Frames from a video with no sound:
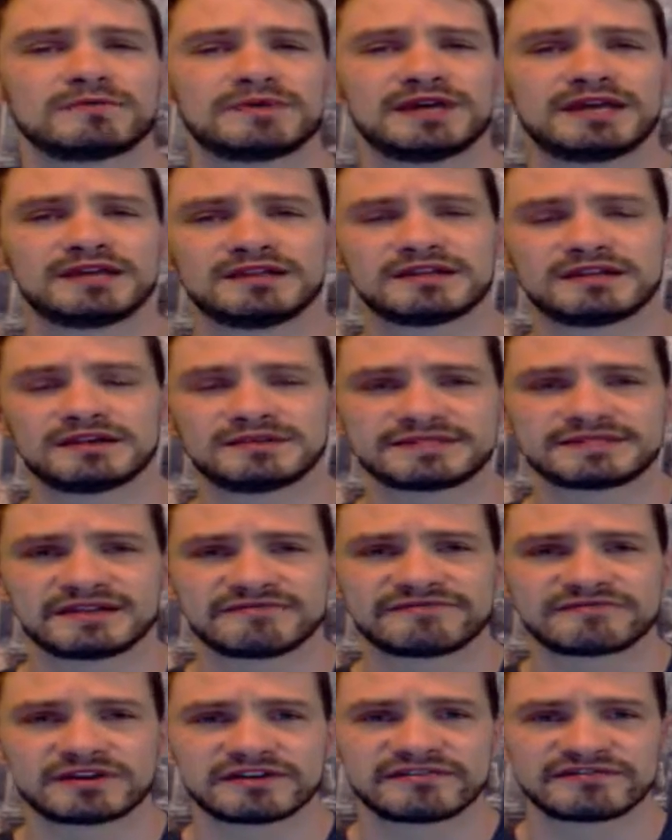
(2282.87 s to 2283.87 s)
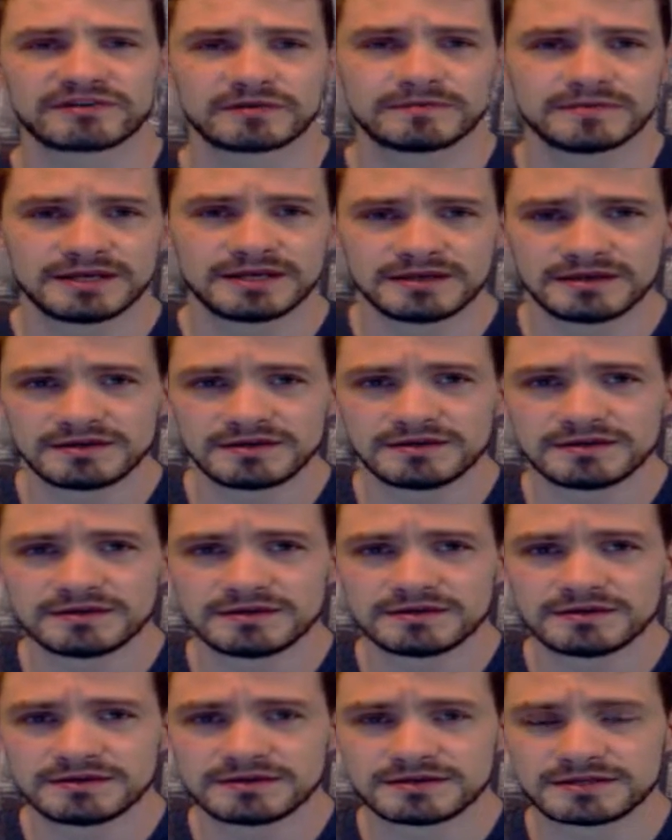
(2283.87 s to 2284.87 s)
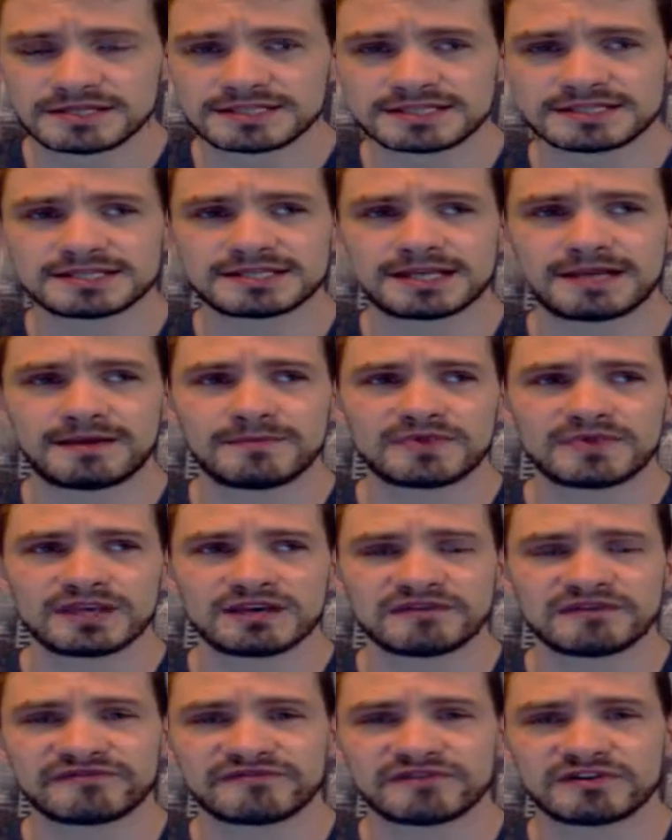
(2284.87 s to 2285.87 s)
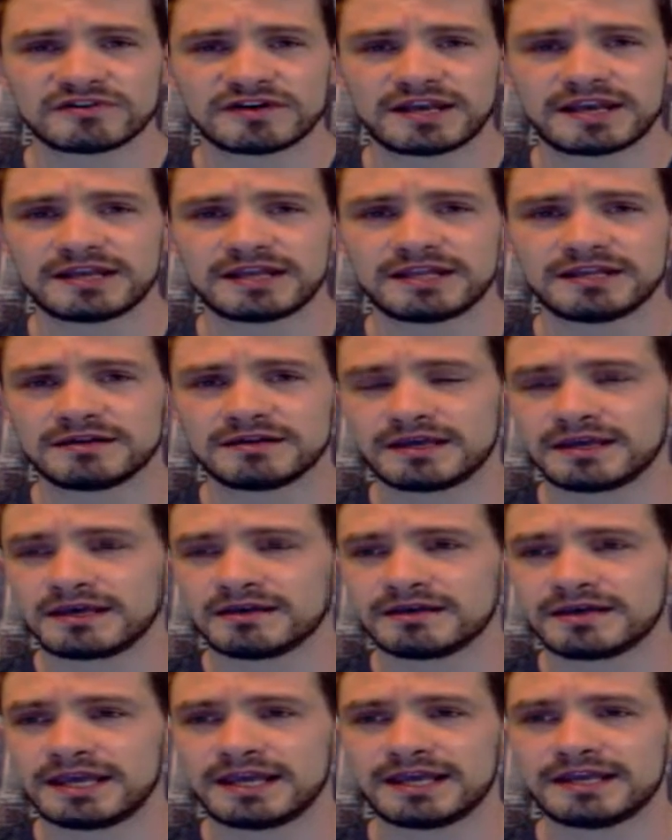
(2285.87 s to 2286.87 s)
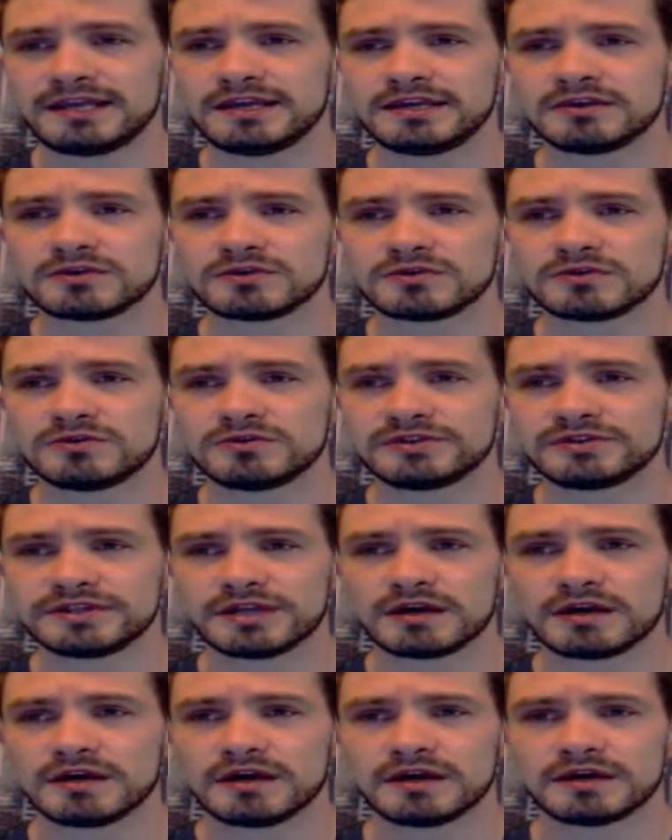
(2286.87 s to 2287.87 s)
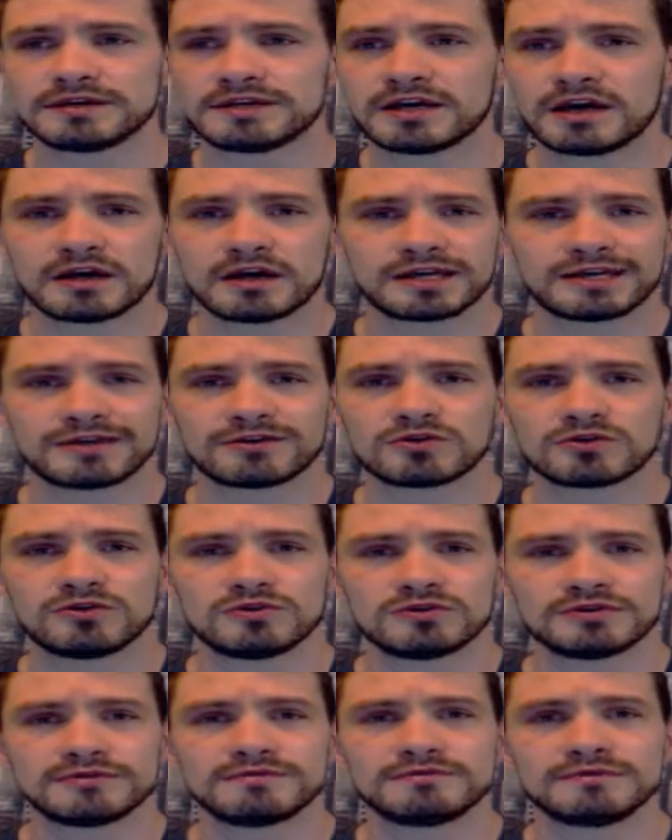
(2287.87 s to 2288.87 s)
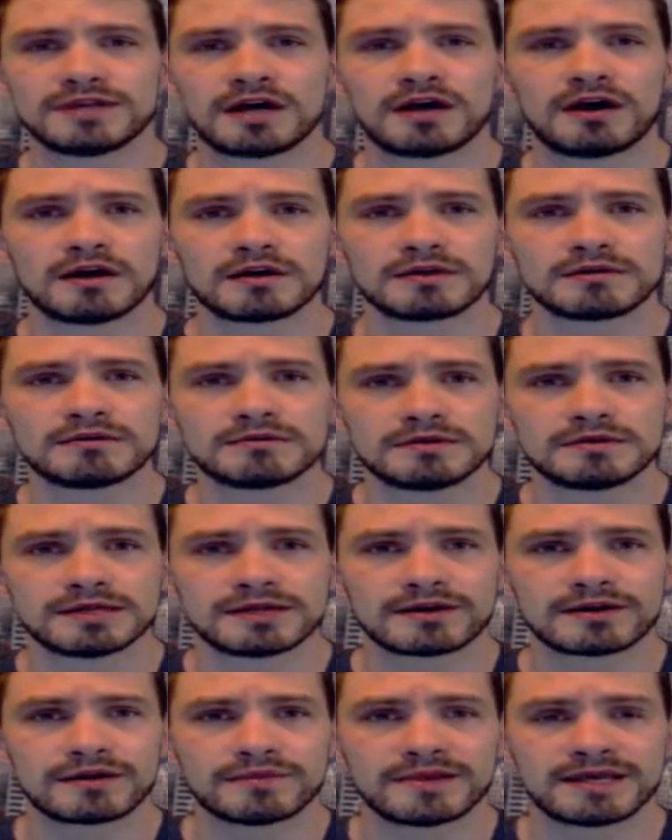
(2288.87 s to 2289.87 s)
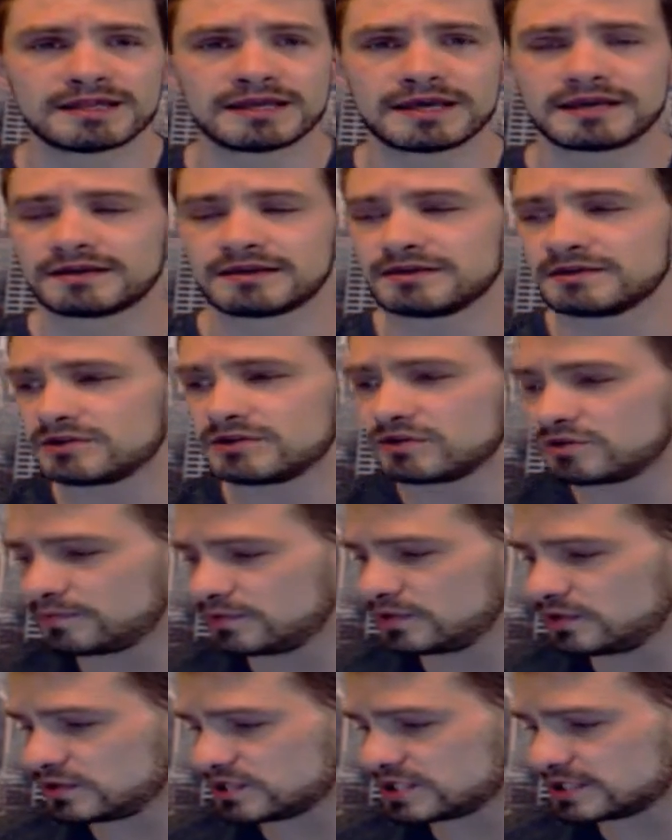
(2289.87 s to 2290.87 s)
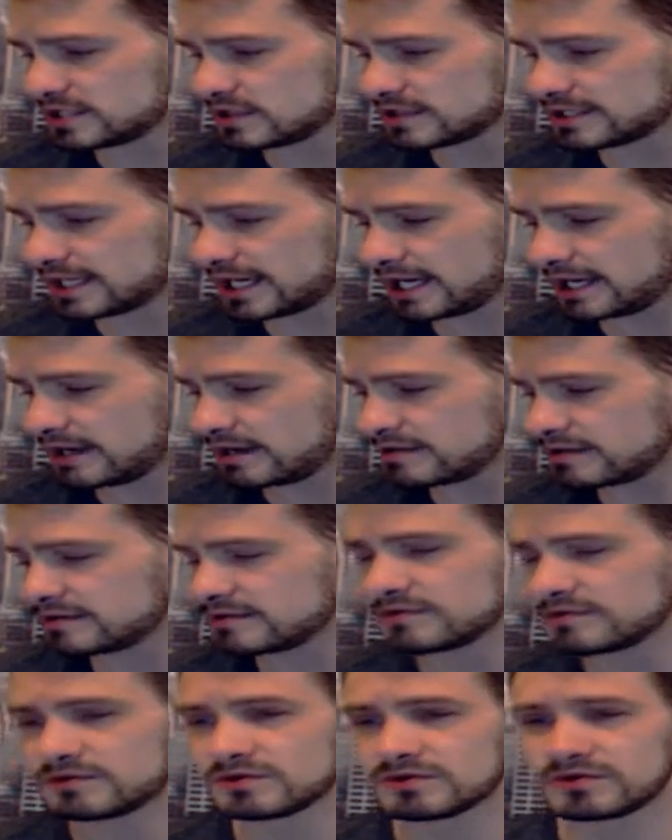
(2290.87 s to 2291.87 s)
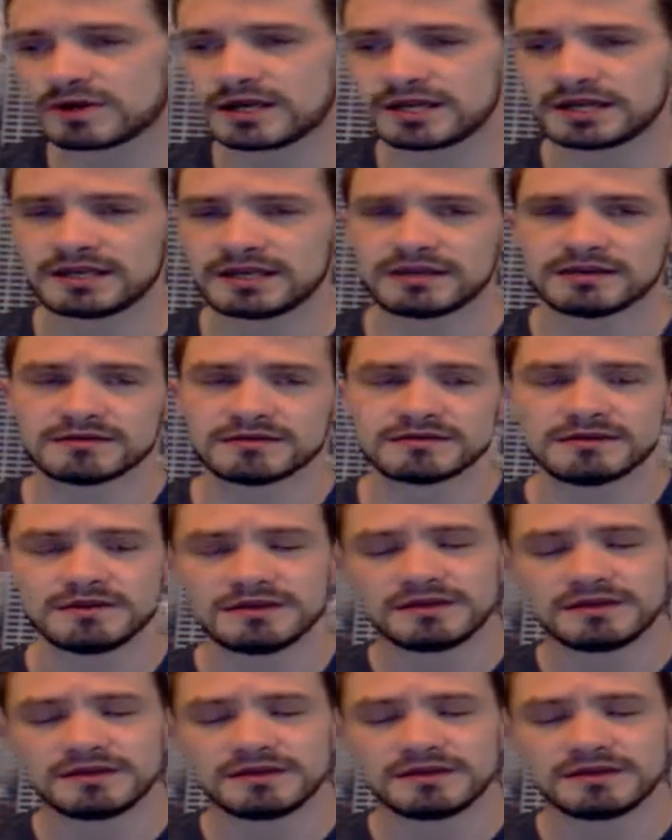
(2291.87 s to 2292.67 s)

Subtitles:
pain that I'm suffering from. It does the same thing for your 80-year-old dog-year-old dog. You know what I mean? Like your little pooch is all tired and cranky and